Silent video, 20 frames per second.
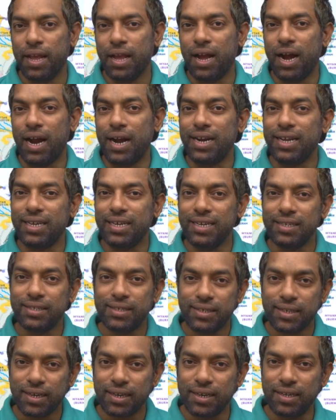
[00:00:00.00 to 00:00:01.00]
and
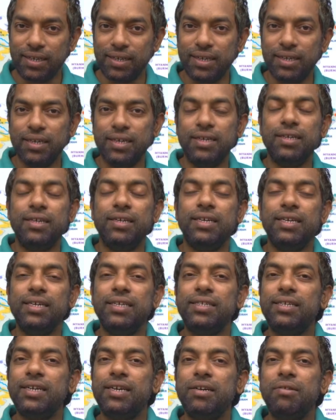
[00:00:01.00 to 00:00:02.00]

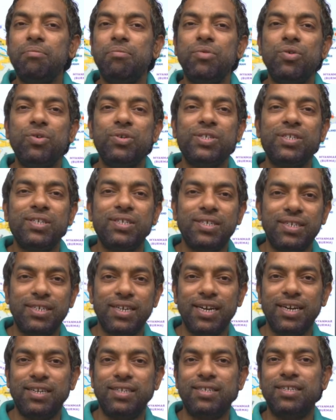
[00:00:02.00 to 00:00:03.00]
easternmost
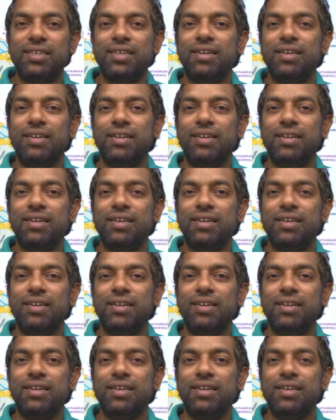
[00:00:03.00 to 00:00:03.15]
states,